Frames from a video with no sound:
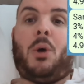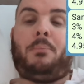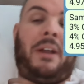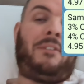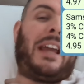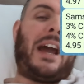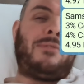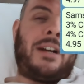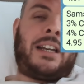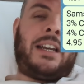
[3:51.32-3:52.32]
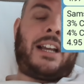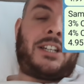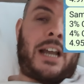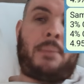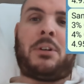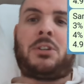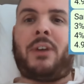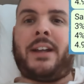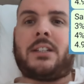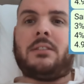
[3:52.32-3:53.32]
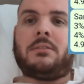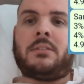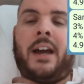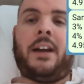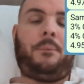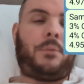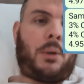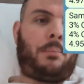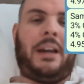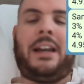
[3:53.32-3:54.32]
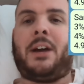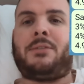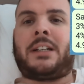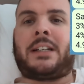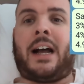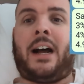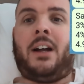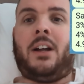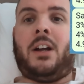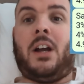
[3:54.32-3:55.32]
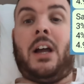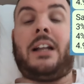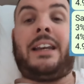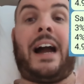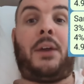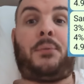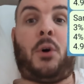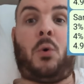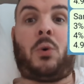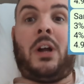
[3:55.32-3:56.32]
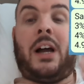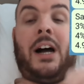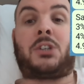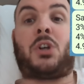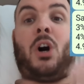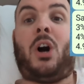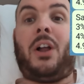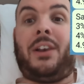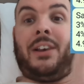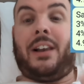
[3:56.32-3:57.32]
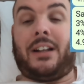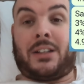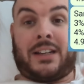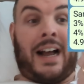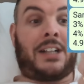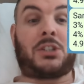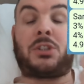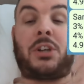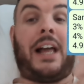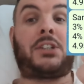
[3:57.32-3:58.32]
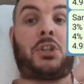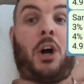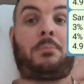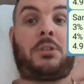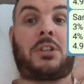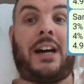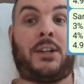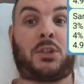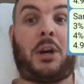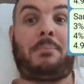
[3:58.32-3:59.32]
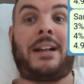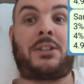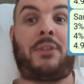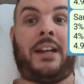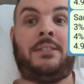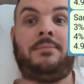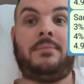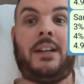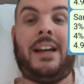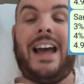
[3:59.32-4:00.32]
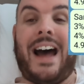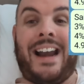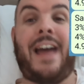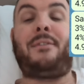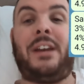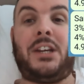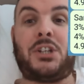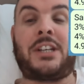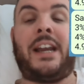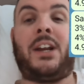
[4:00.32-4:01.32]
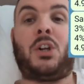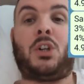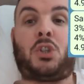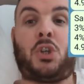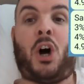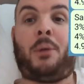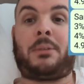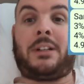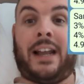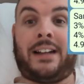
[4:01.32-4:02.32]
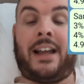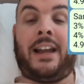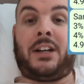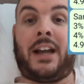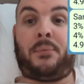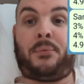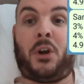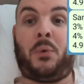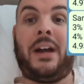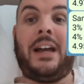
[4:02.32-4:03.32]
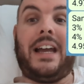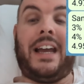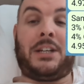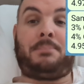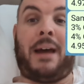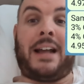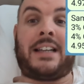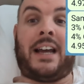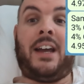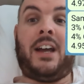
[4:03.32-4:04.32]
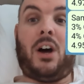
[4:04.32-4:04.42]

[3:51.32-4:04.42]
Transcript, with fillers: But if you get rid of the acceptance rate, yeah, completely get rid of that, the iPhone has got cancels less jobs and has got a better rating. And every single job they, they get through is better